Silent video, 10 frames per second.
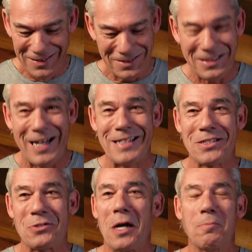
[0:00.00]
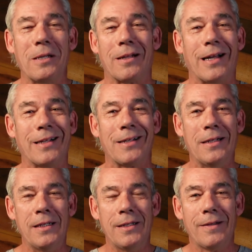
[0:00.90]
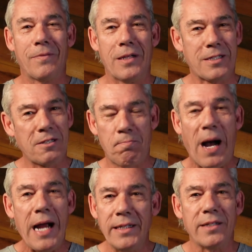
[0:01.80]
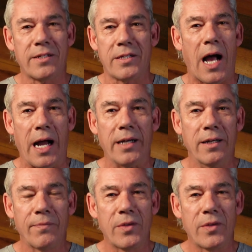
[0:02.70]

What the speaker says: kind of struck me like, this is Bidenstein.